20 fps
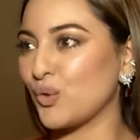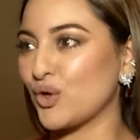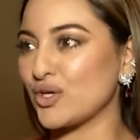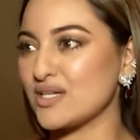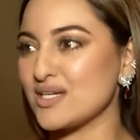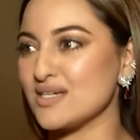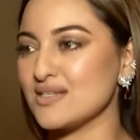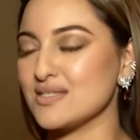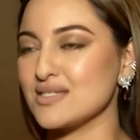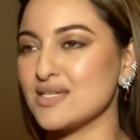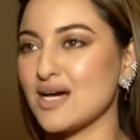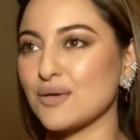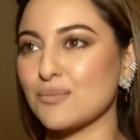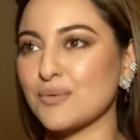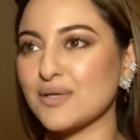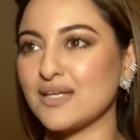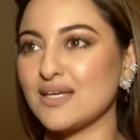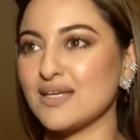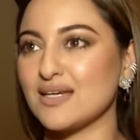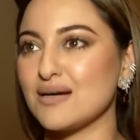What he's done
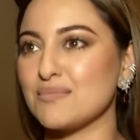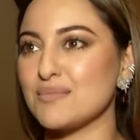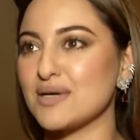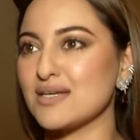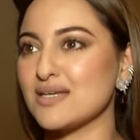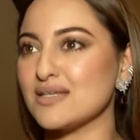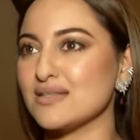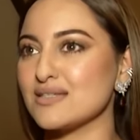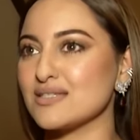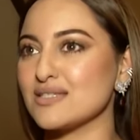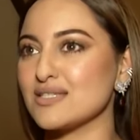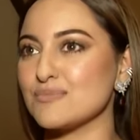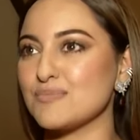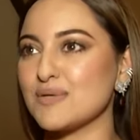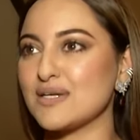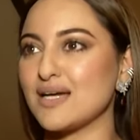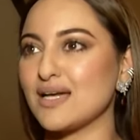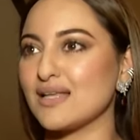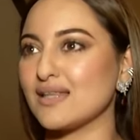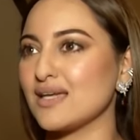with Heeramandi, this has
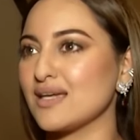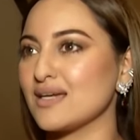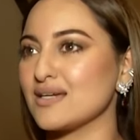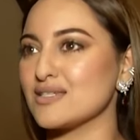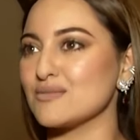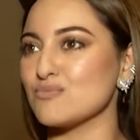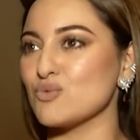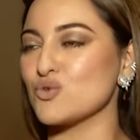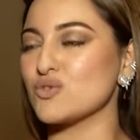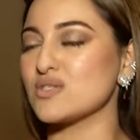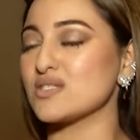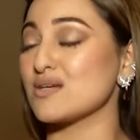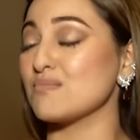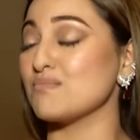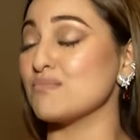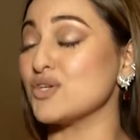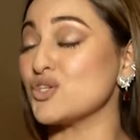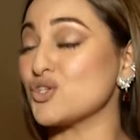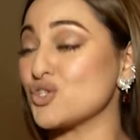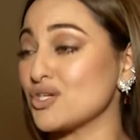been, I think, his most
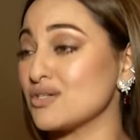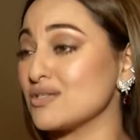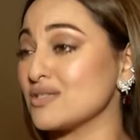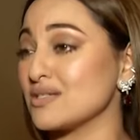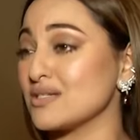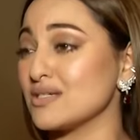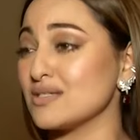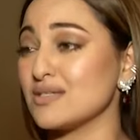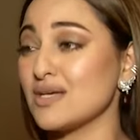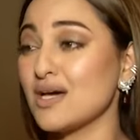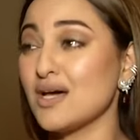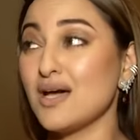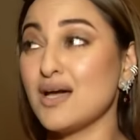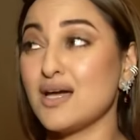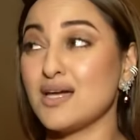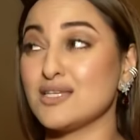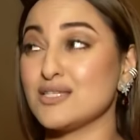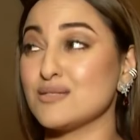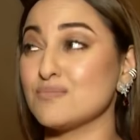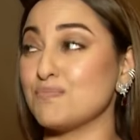ambitious,
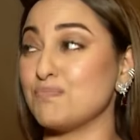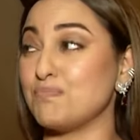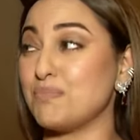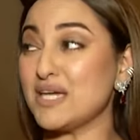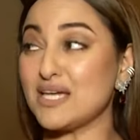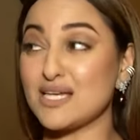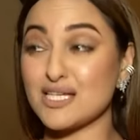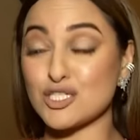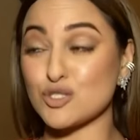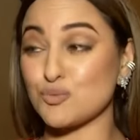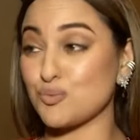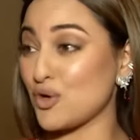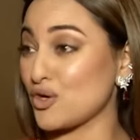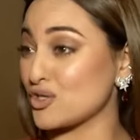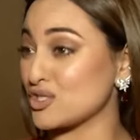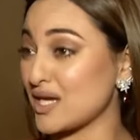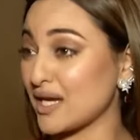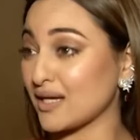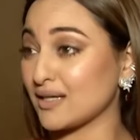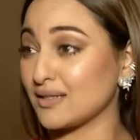his biggest
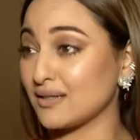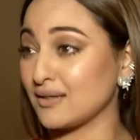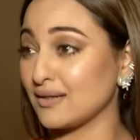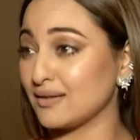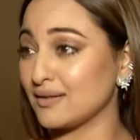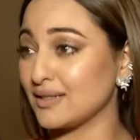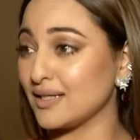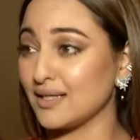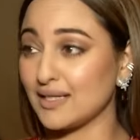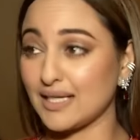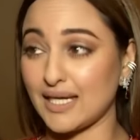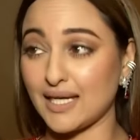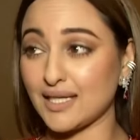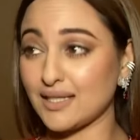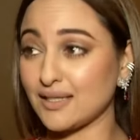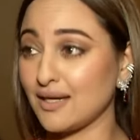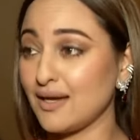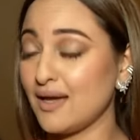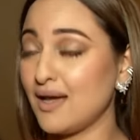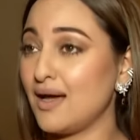project till
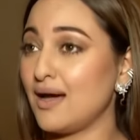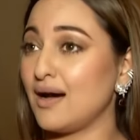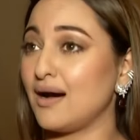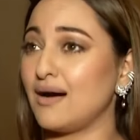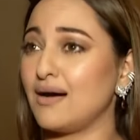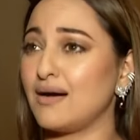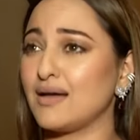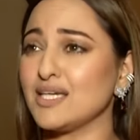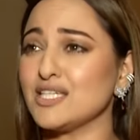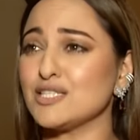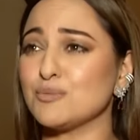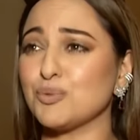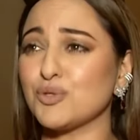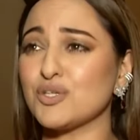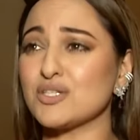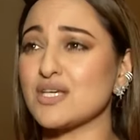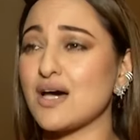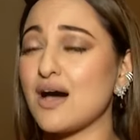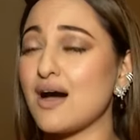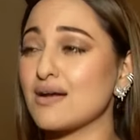date. He's
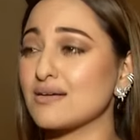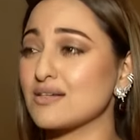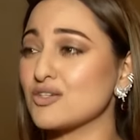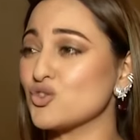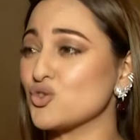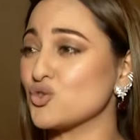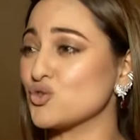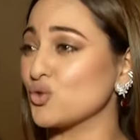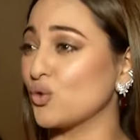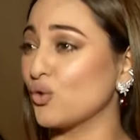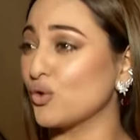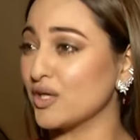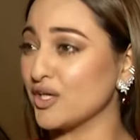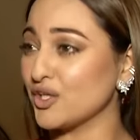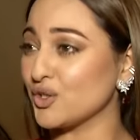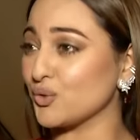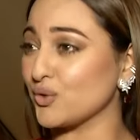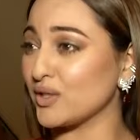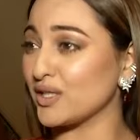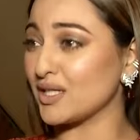put his heart and soul
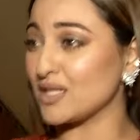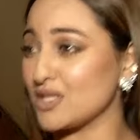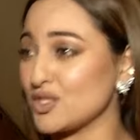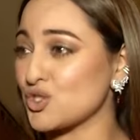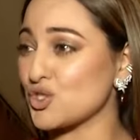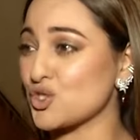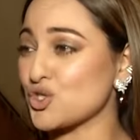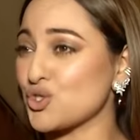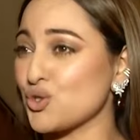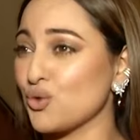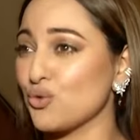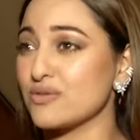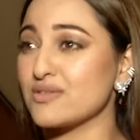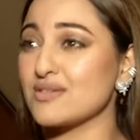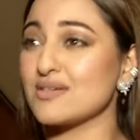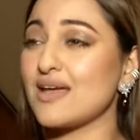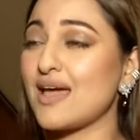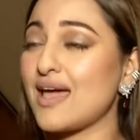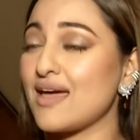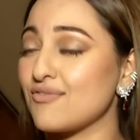into it, and it just
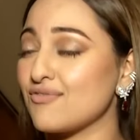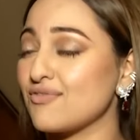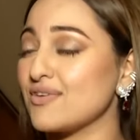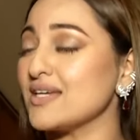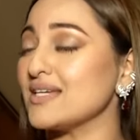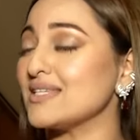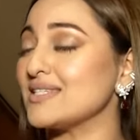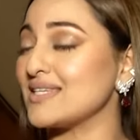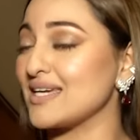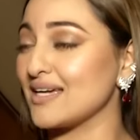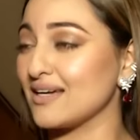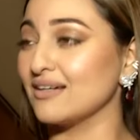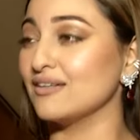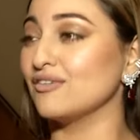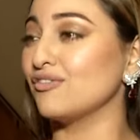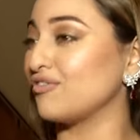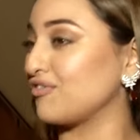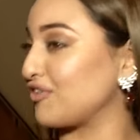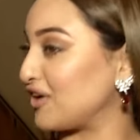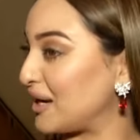shows in every
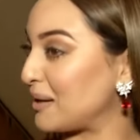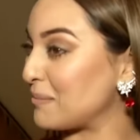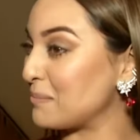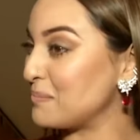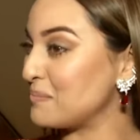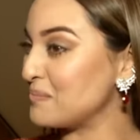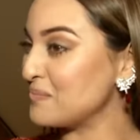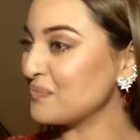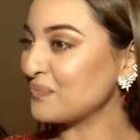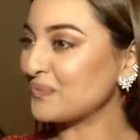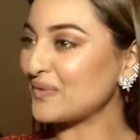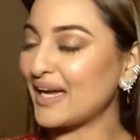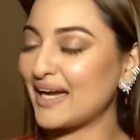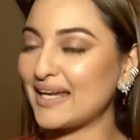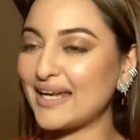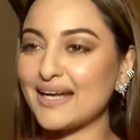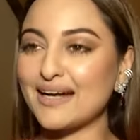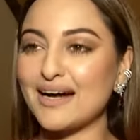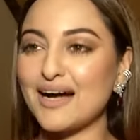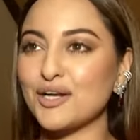single frame,
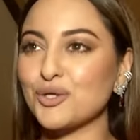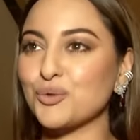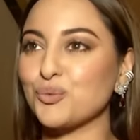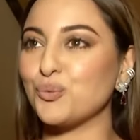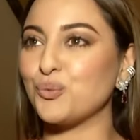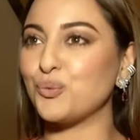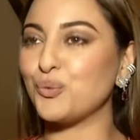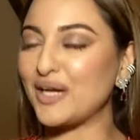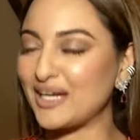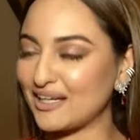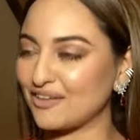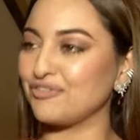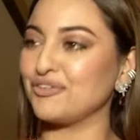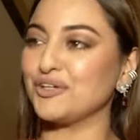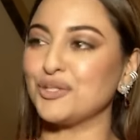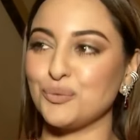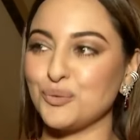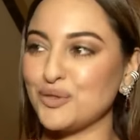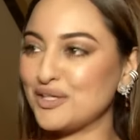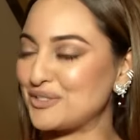and I can't wait
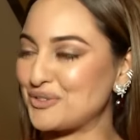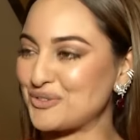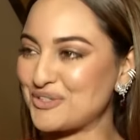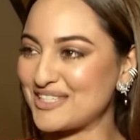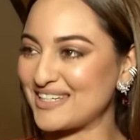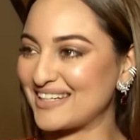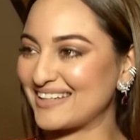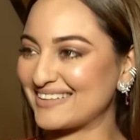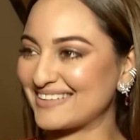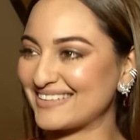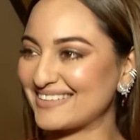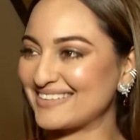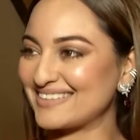for the world to see it.